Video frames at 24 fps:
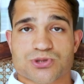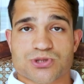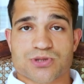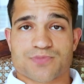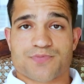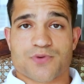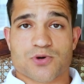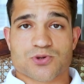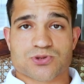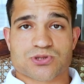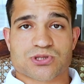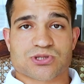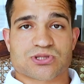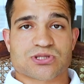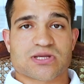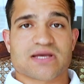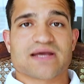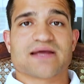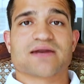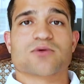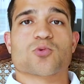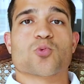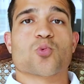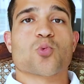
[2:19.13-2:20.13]
supposed to
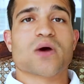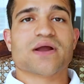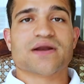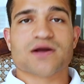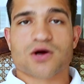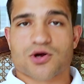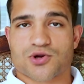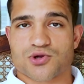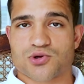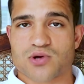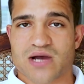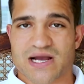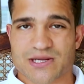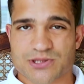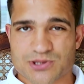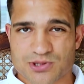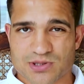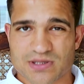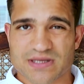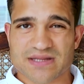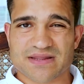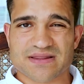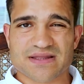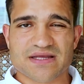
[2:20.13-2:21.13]
stay and when are you
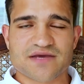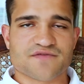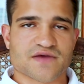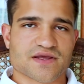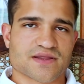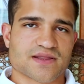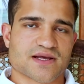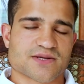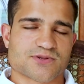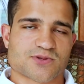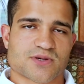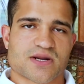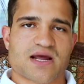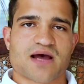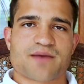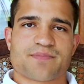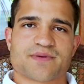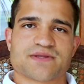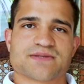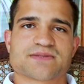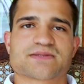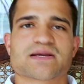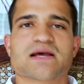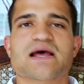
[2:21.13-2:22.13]
actually leaving. That's what
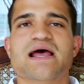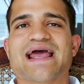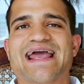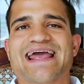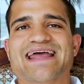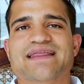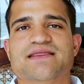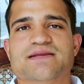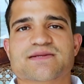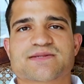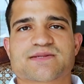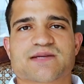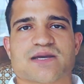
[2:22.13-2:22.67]
happens in the